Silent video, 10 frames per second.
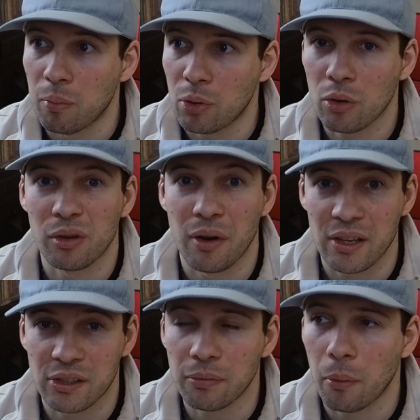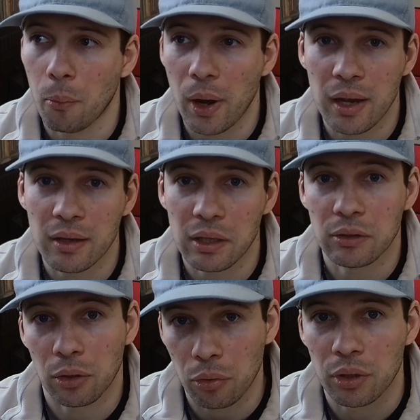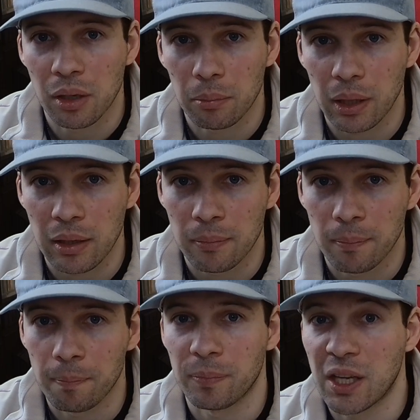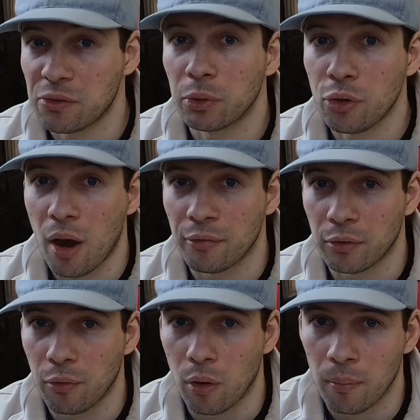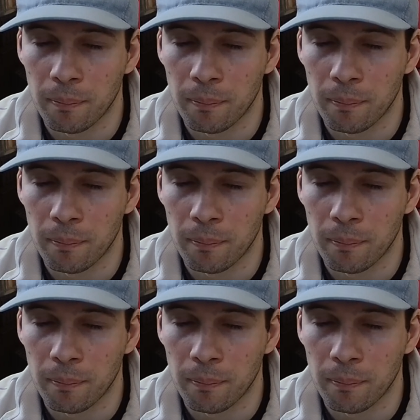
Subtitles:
progressive way in the core gameplay. That's what you're after for.